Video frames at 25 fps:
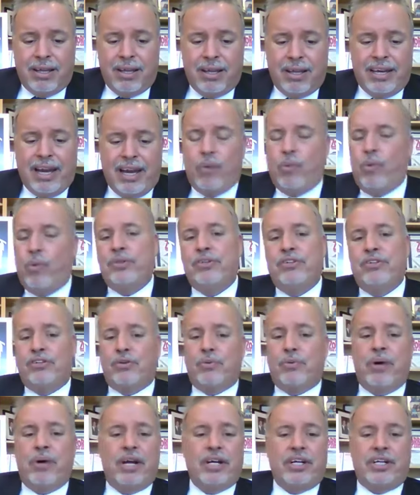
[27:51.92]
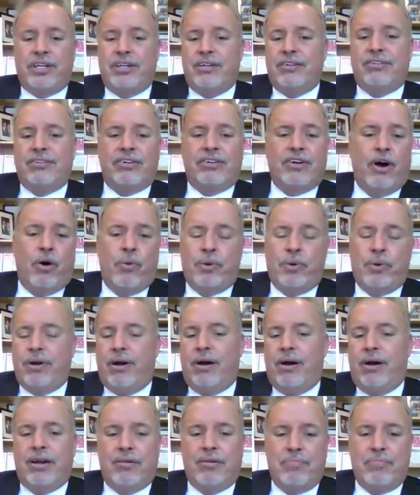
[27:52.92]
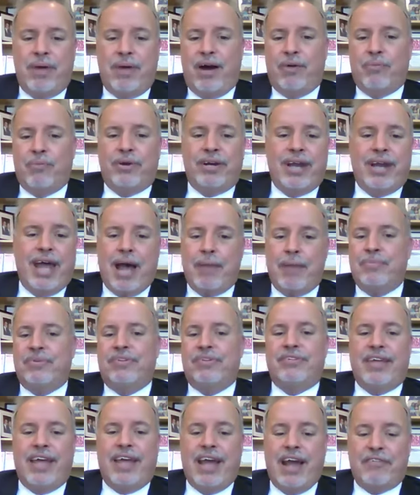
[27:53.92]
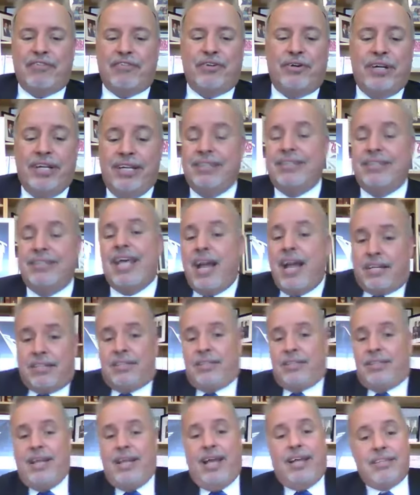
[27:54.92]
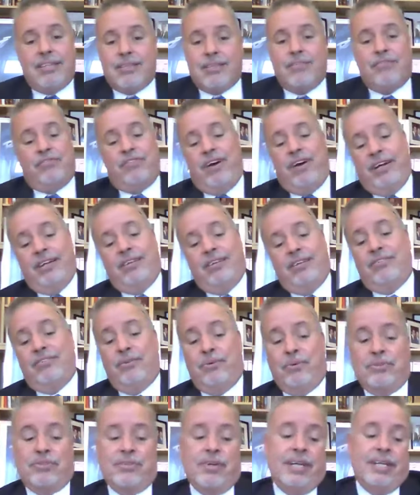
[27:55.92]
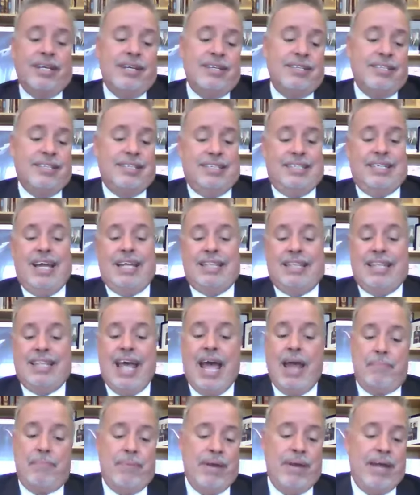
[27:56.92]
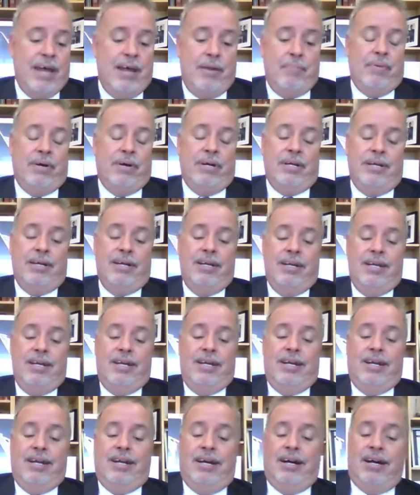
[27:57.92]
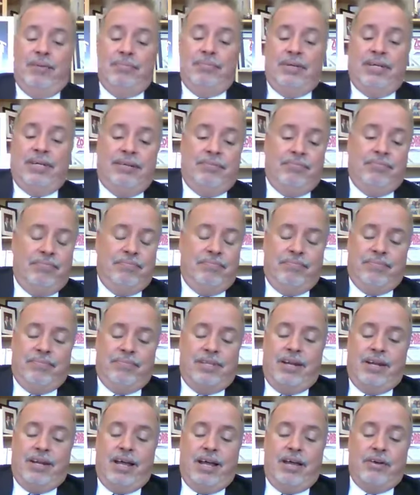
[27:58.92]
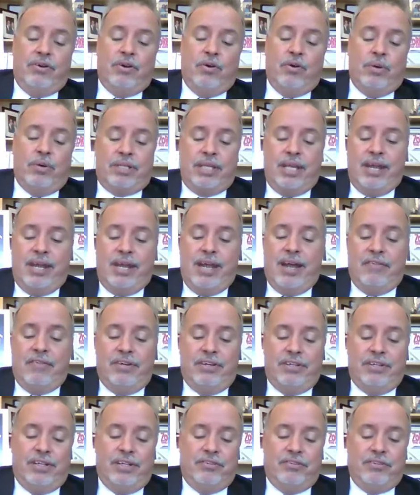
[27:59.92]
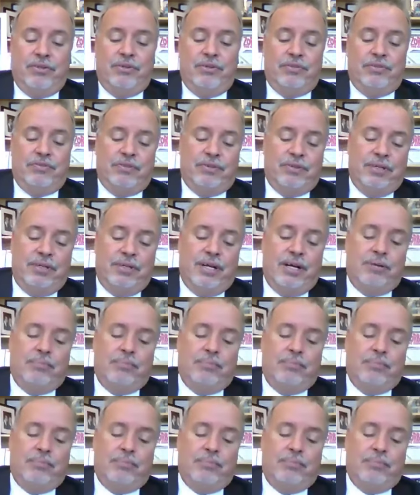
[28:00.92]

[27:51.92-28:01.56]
And now all these questions are going on about what happens after, and he's actually testifying to it. So I guess it's not that bad, but I mean, I don't know what they have here that's useful.